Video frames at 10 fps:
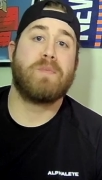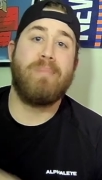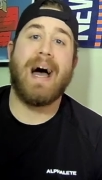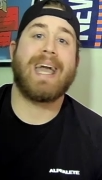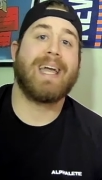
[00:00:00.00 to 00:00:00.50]

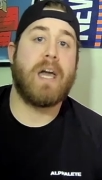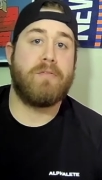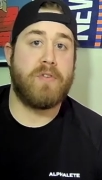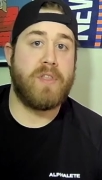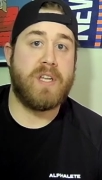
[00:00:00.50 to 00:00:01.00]
back again
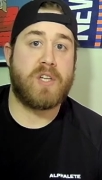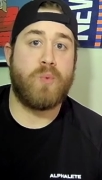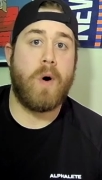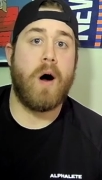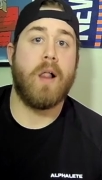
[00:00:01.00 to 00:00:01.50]
for the Knicks
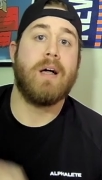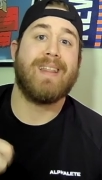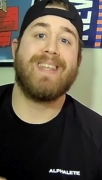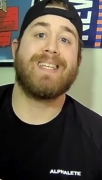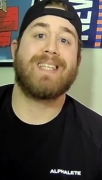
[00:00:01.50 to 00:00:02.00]
wall,
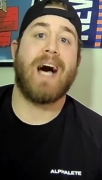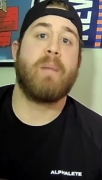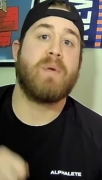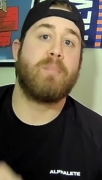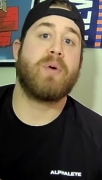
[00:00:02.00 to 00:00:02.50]
this
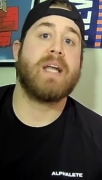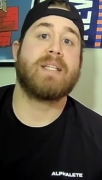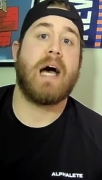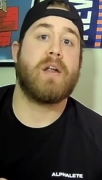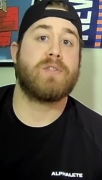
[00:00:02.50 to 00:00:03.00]
time to break
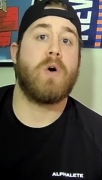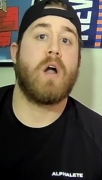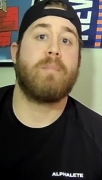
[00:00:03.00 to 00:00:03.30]
down and talk